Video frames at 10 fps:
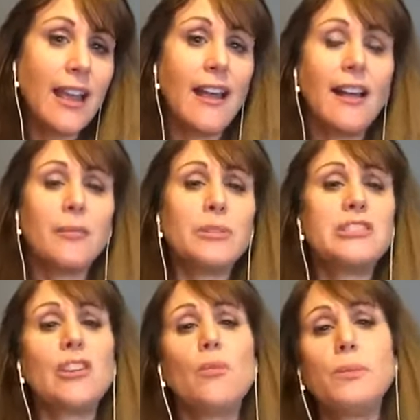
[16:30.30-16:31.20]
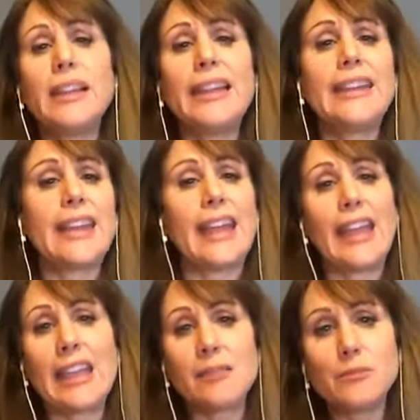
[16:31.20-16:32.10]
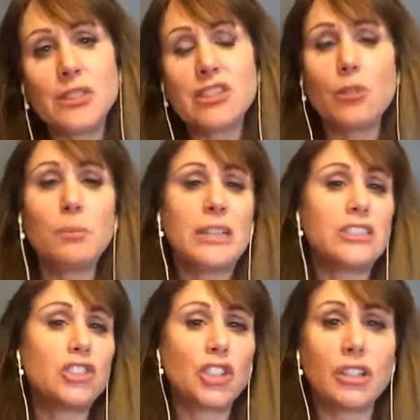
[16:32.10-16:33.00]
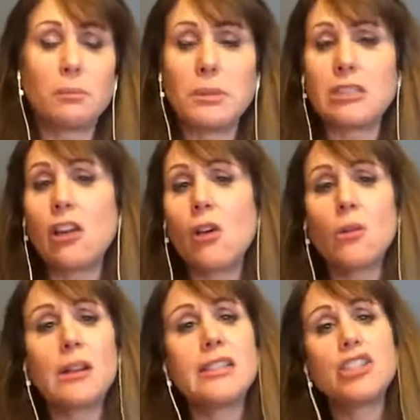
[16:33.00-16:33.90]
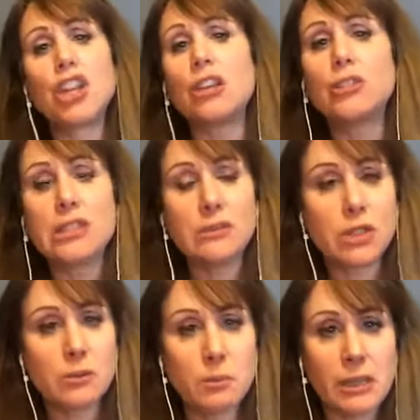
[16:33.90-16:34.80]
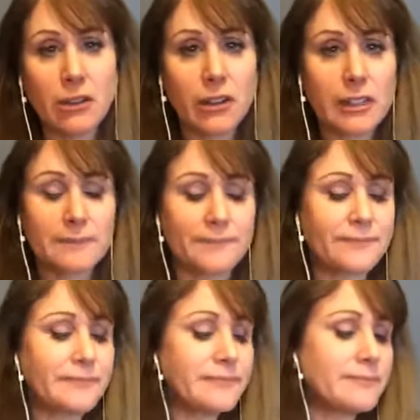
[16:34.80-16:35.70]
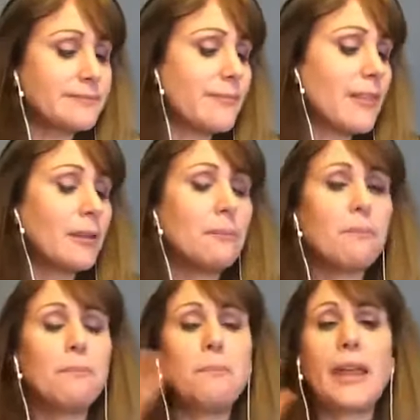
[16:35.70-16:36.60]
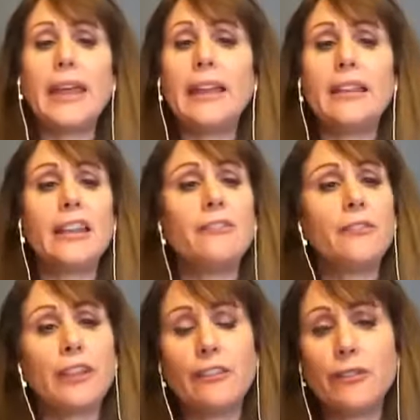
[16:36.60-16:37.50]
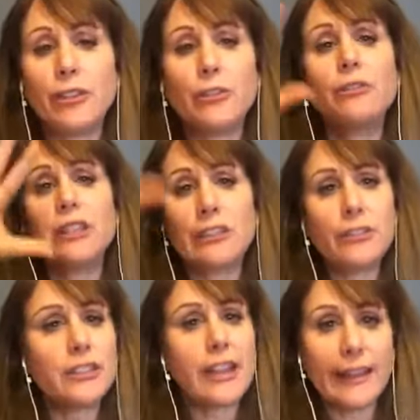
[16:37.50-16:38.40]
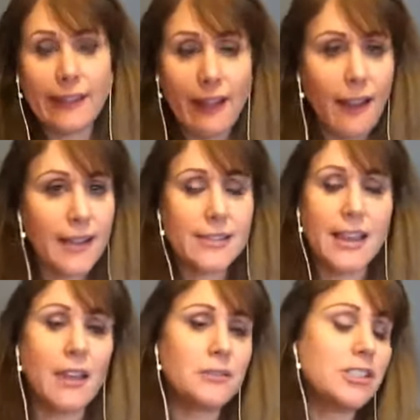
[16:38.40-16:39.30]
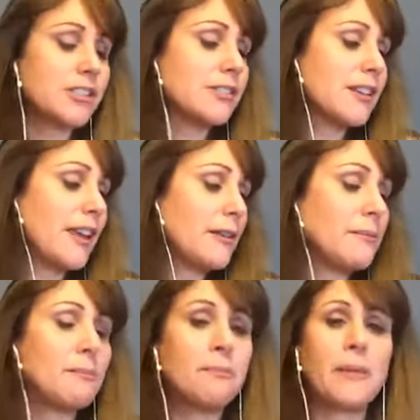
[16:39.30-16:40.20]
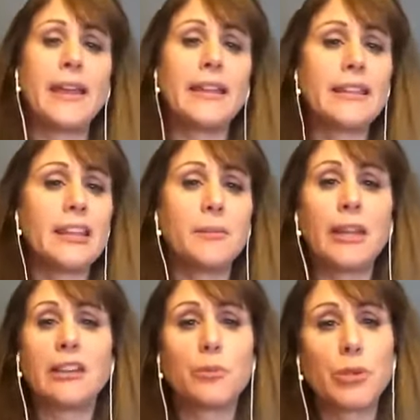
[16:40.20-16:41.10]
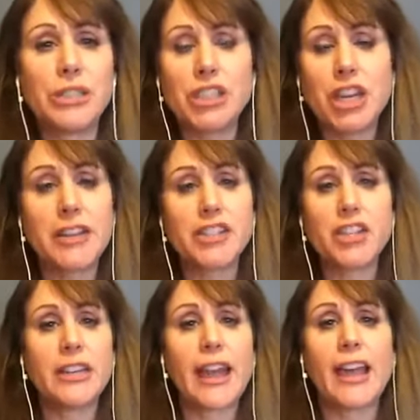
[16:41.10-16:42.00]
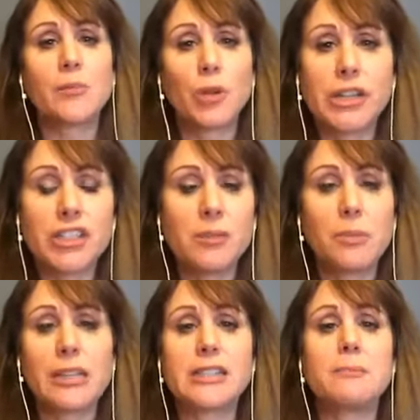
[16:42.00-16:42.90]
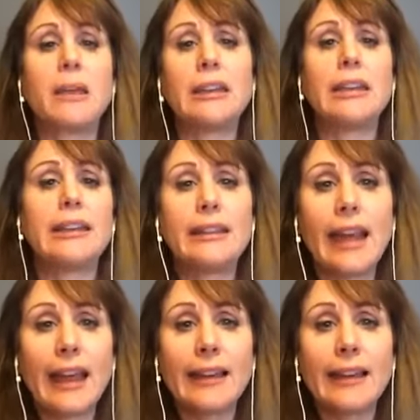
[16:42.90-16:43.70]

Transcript: But don't play games. Don't be a jerk. Be totally generous of spirit. Bathe, if you like guys, I would just say bathe him in appreciation and admiration, because men need that.